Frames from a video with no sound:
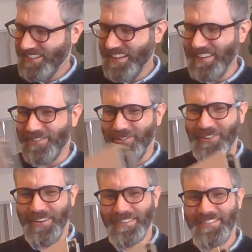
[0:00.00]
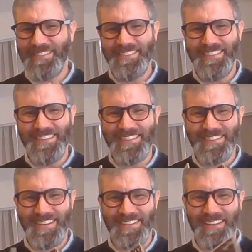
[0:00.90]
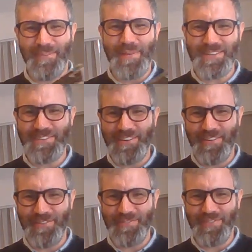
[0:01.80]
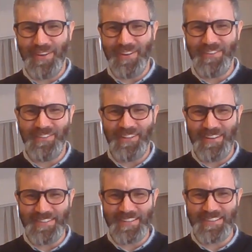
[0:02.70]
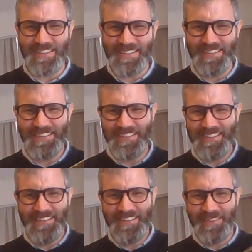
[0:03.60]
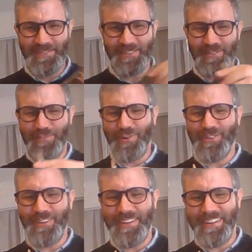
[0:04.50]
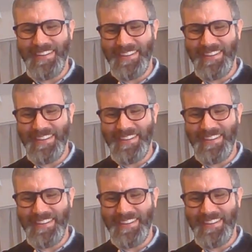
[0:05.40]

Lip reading: Kind of cool though. This is like a best of late 60s. Comes with a little booklet.